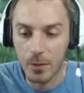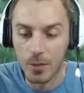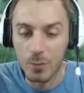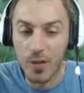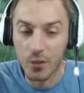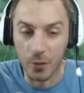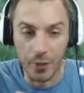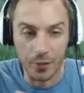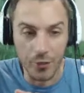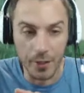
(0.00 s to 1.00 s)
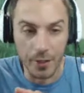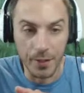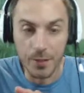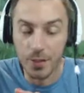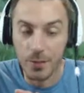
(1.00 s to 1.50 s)
special energy. It
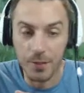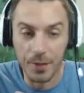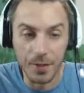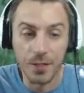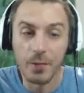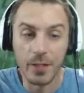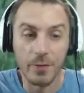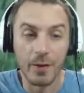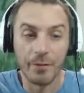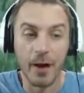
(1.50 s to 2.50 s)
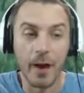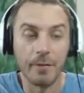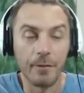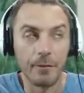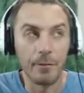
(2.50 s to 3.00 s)
doesn't specify
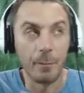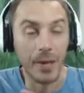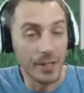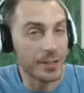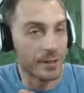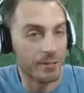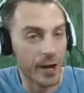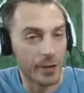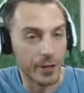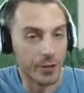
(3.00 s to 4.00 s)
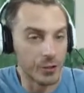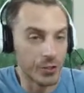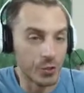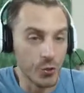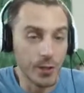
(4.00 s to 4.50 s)
5 basic fire
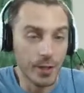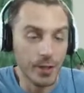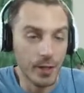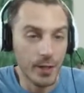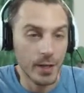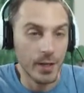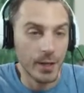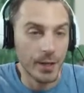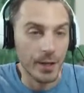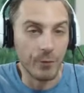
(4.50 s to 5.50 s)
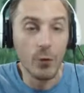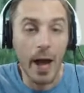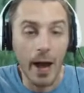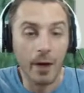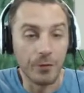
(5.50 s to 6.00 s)
energy. So you can, if you
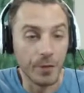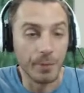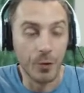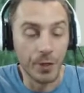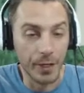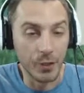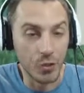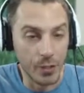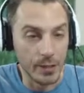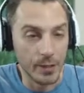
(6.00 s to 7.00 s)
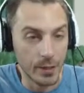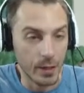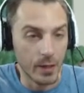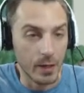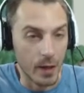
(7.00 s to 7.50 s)
have the burning energy,
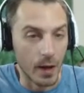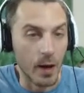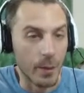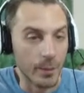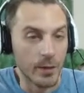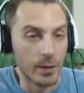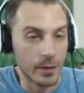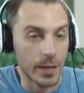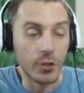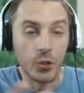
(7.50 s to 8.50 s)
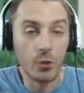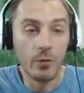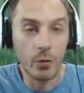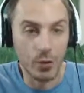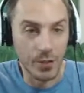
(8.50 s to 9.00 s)
and 2
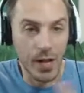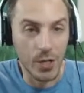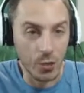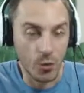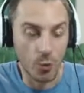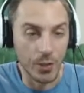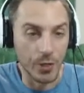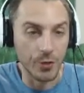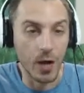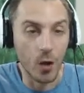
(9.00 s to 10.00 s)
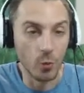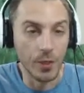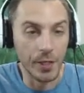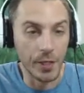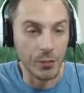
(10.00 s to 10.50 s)
of those attached to Tortinator, not
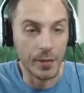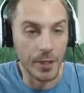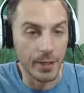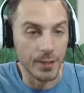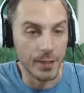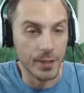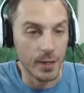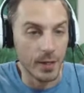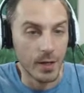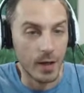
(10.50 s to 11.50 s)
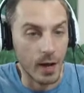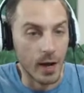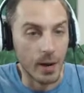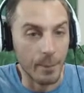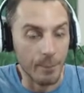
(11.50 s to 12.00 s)
only can you get
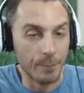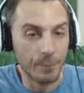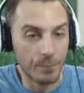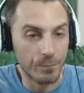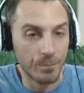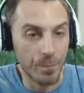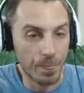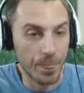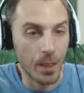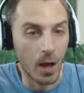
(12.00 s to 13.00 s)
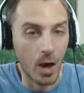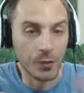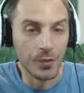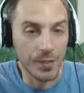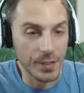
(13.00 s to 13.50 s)

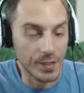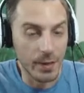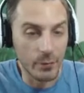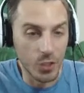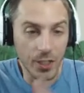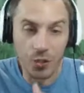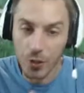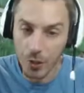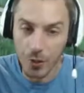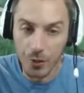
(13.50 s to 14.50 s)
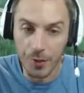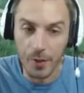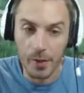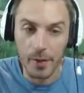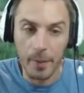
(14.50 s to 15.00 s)
160 damage each turn,
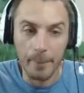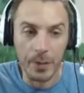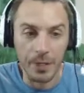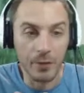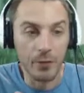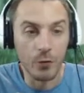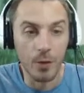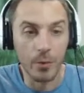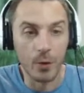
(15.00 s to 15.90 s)
but even if your